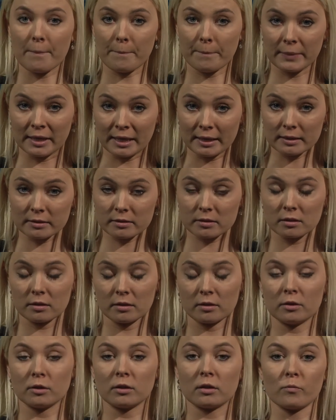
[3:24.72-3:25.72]
yet
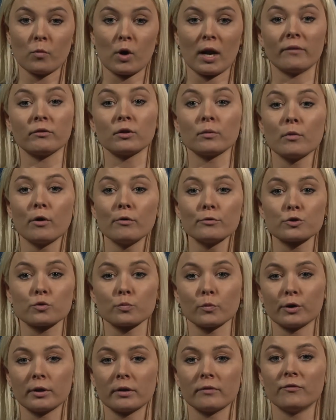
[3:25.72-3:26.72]
one of the most
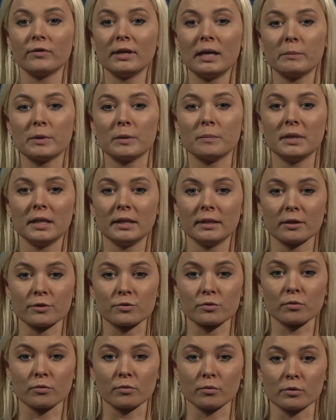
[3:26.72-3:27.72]
modern film and media
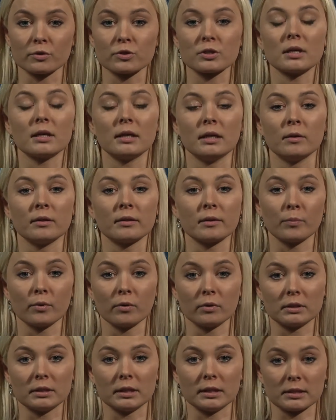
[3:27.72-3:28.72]
schools in the
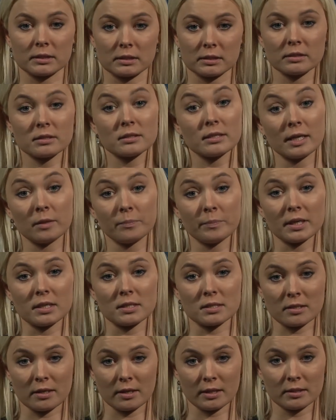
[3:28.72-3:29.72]
Baltics, side by
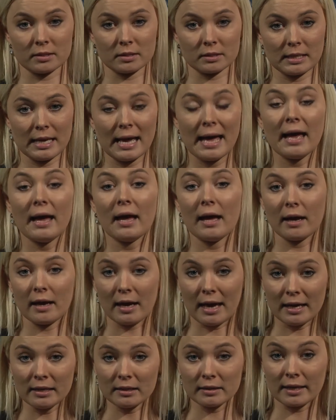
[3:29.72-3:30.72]
side.
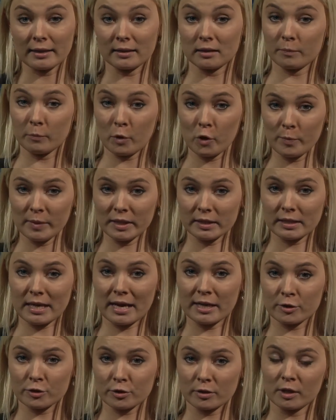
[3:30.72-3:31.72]
And at the moment,
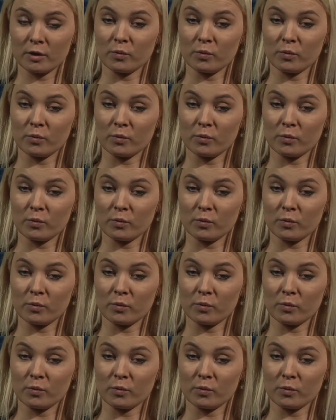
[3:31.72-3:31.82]
actually,